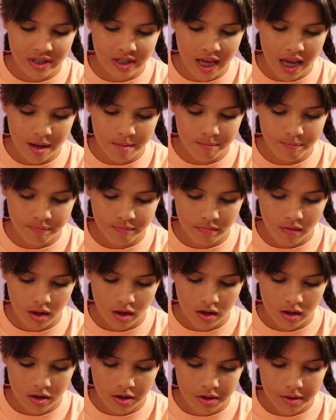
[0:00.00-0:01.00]
this game.
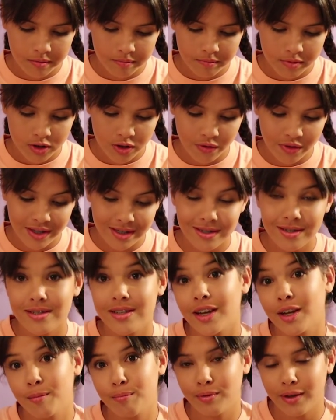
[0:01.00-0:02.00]
So this
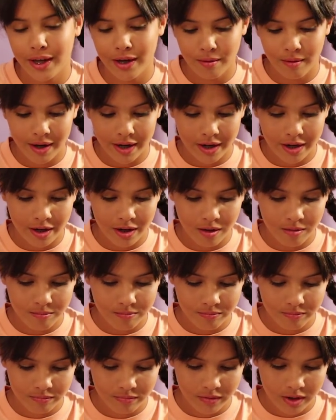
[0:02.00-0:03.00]
is how you play it right here.
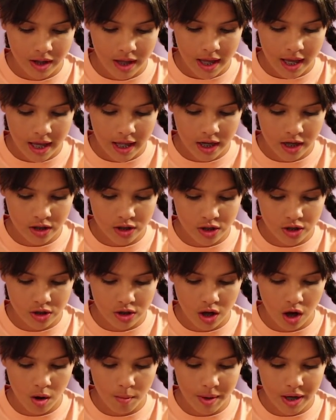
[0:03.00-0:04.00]
It is
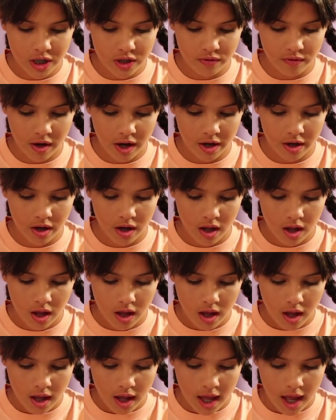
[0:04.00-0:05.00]
so much fun.
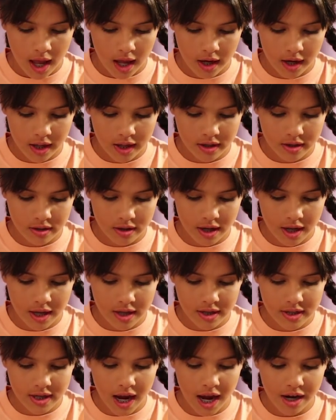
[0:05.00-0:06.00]
And it
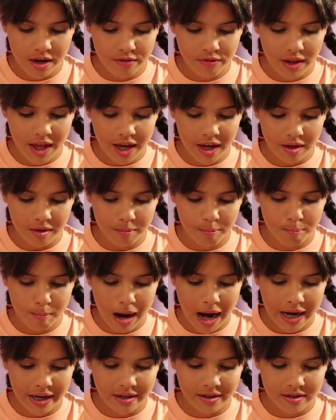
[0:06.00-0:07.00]
it's kind of like
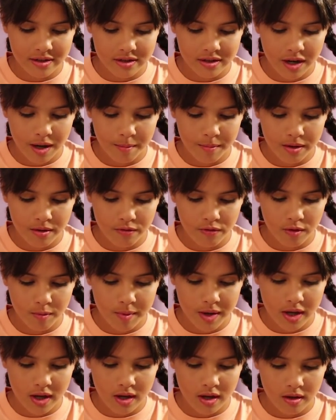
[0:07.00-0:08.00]
mind-numbing for
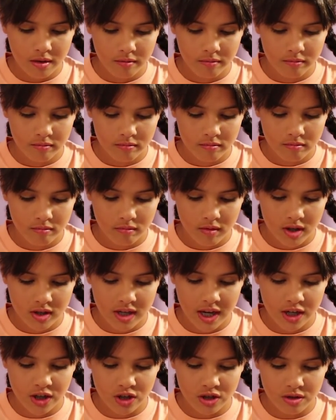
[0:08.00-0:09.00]
me
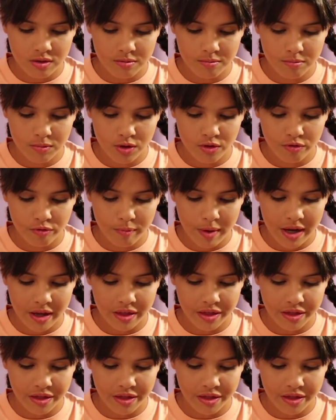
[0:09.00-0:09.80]
because I just move my